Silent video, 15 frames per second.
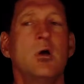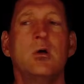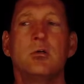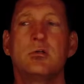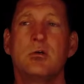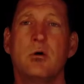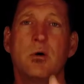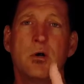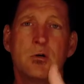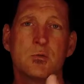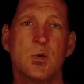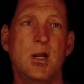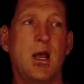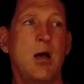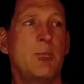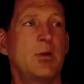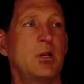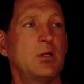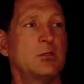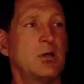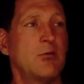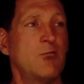So here's what happened
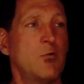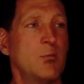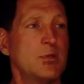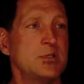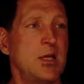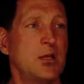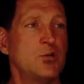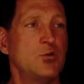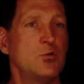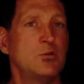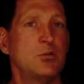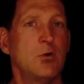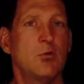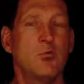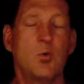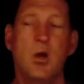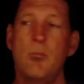is I formed this H2CO3,